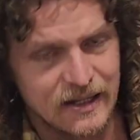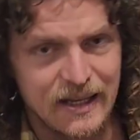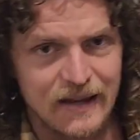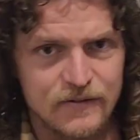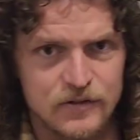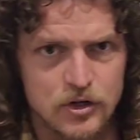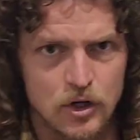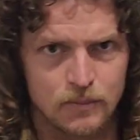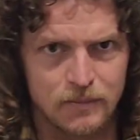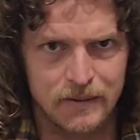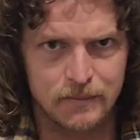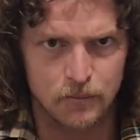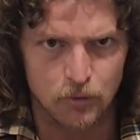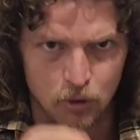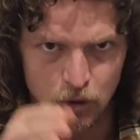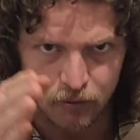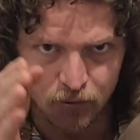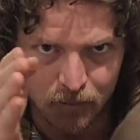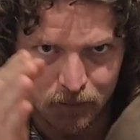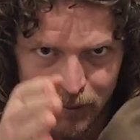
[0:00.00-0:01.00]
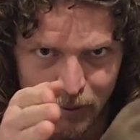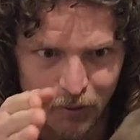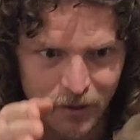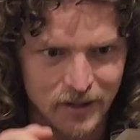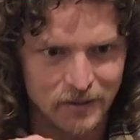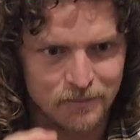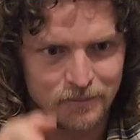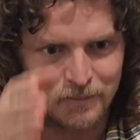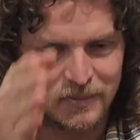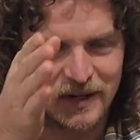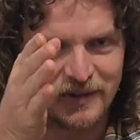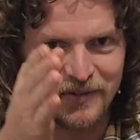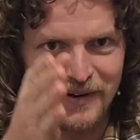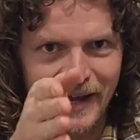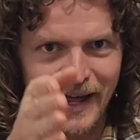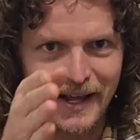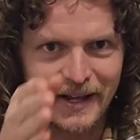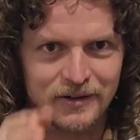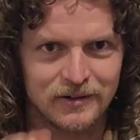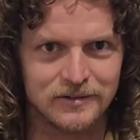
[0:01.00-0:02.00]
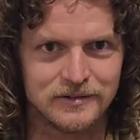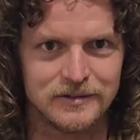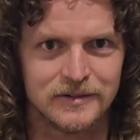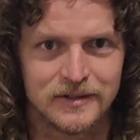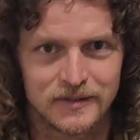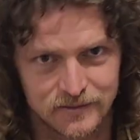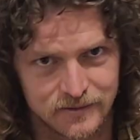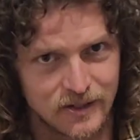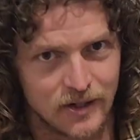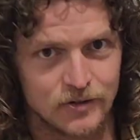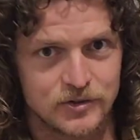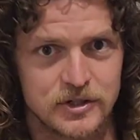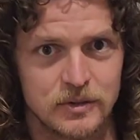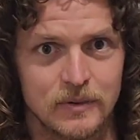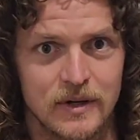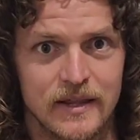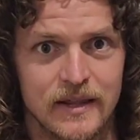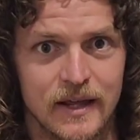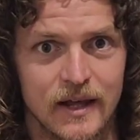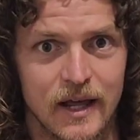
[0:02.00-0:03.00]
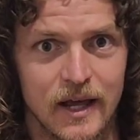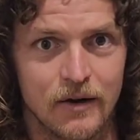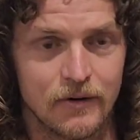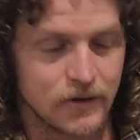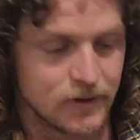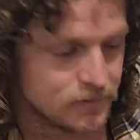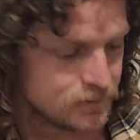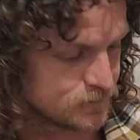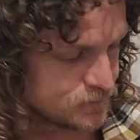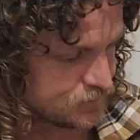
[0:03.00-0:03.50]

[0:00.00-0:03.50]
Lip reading: gives you a bit more of a point, bit of an angle, tells you where they're going.